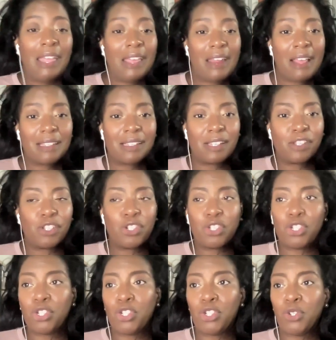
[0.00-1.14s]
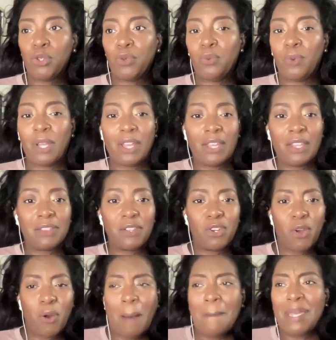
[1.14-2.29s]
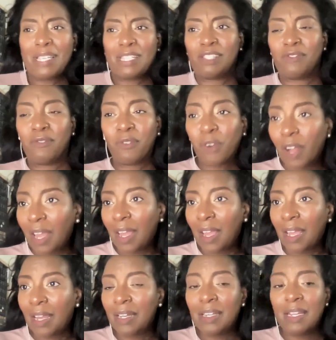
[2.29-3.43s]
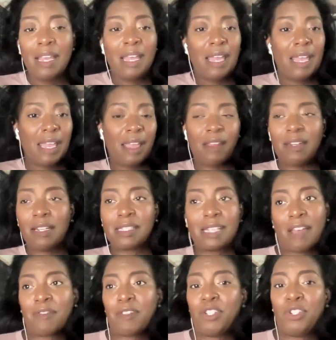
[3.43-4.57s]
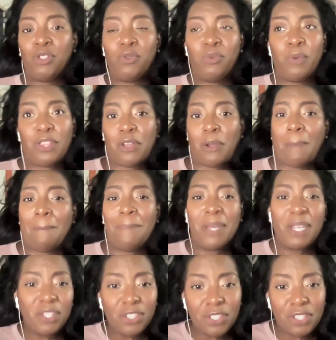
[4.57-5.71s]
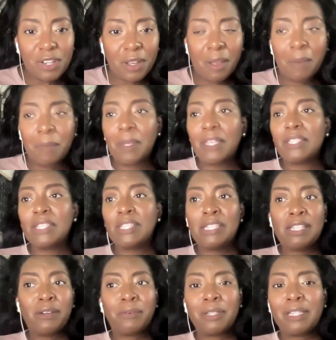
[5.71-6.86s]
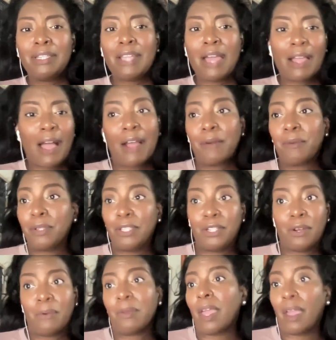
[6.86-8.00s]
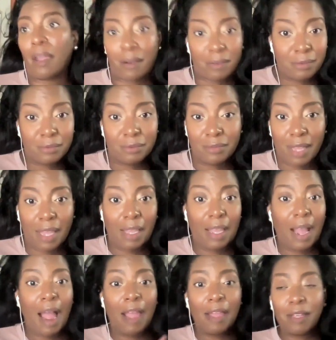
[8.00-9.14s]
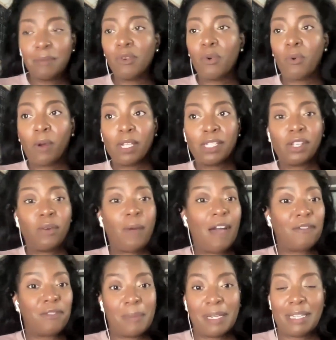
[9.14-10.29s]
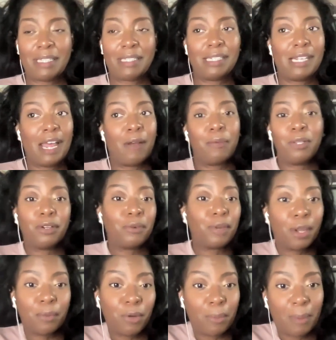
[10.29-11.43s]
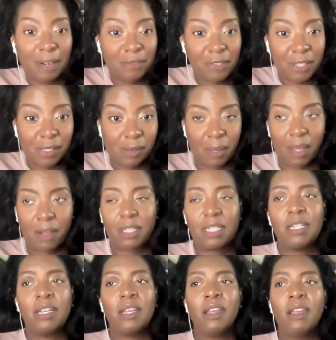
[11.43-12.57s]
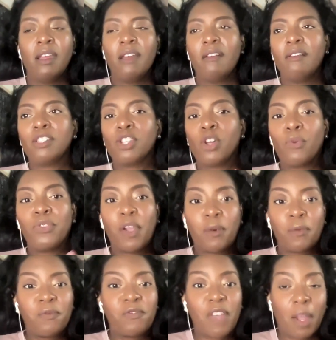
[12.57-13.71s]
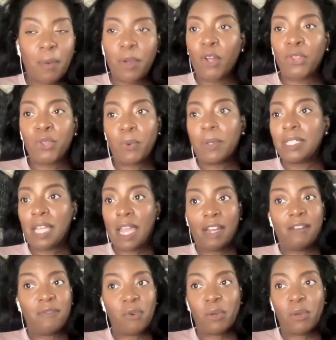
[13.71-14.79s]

It has nothing to do with, you know, a best friend. It doesn't have to do with their bishop. It's literally like, I really don't care. Like, I am going to go after my destiny. I really don't care what nobody feels about it. So they're very authoritative